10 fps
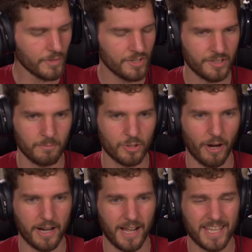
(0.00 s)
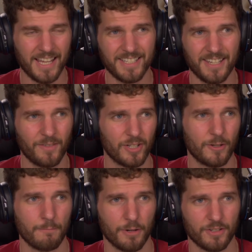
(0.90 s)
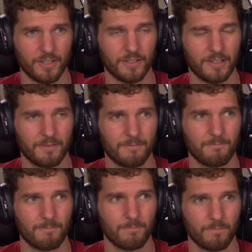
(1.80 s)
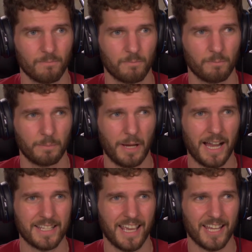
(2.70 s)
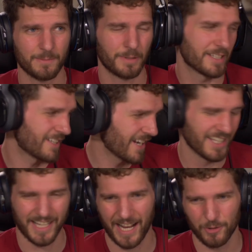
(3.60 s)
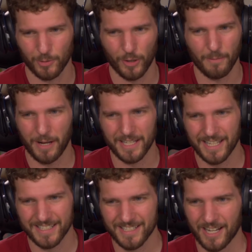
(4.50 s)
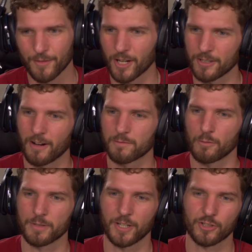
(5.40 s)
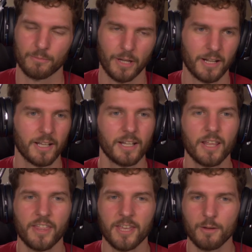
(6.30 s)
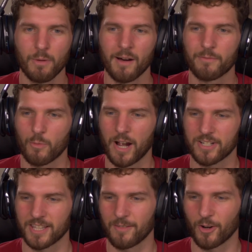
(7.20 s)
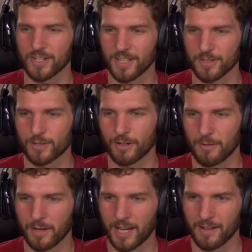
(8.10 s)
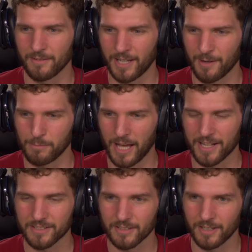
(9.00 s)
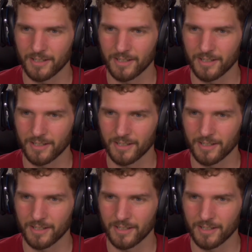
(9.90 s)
seems great. I guess even 2-person podcast, but sitting on the couch recording a podcast is kind of an uncomfortable position. But thank you, Bob, for watching that very silly stream. I had a blast